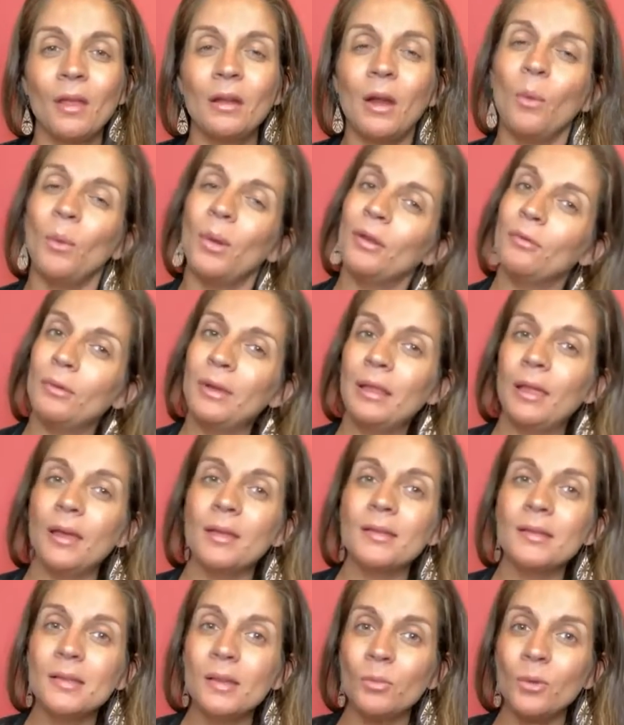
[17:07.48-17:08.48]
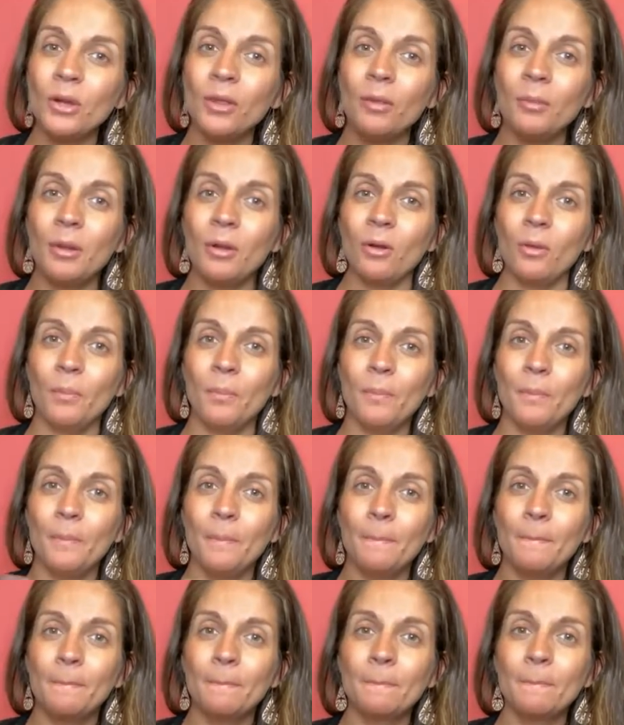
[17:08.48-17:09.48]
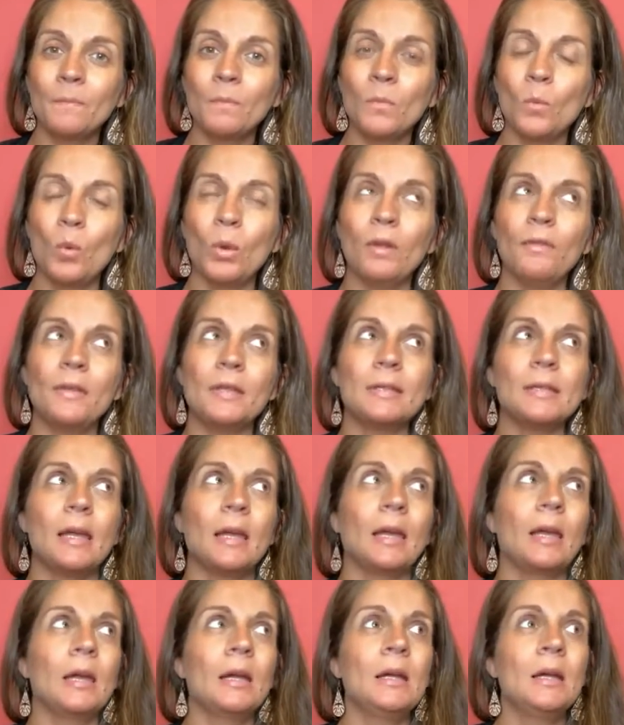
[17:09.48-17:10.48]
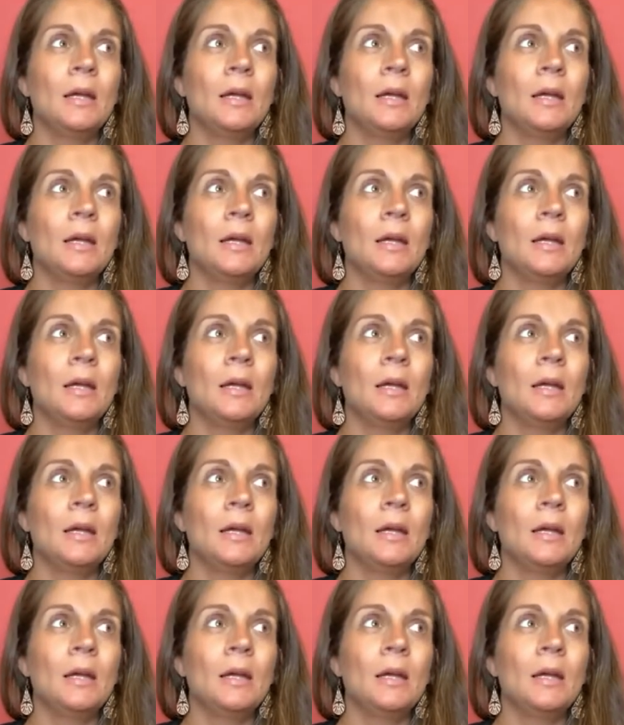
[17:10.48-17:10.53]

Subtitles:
Now, what if we land somewhere in the middle? What if it's like,